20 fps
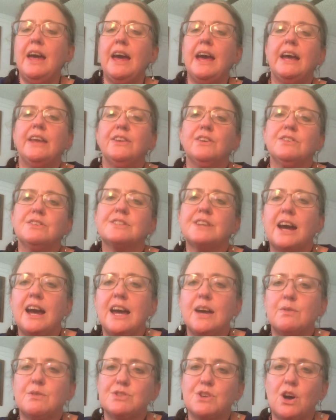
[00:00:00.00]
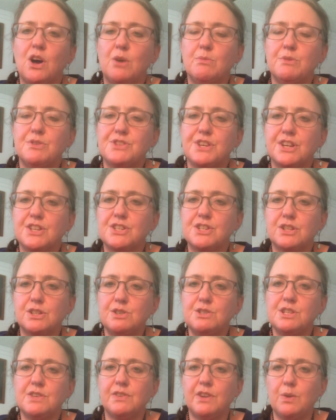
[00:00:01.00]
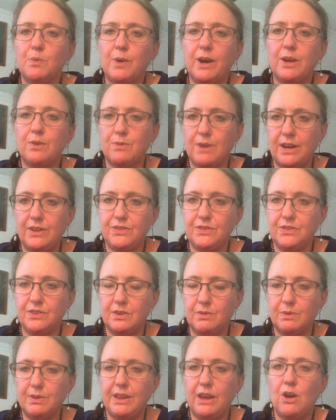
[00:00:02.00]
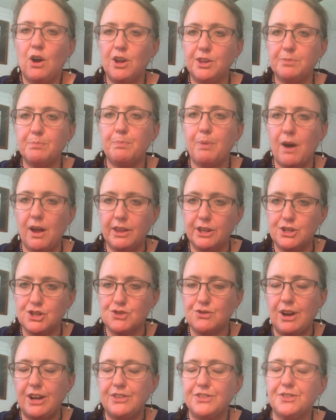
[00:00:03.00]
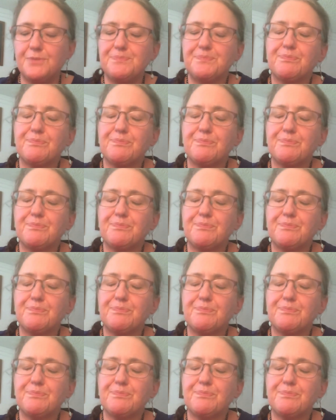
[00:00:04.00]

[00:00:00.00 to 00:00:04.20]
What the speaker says: and their diet was almost exclusively white rice, or they called polished rice.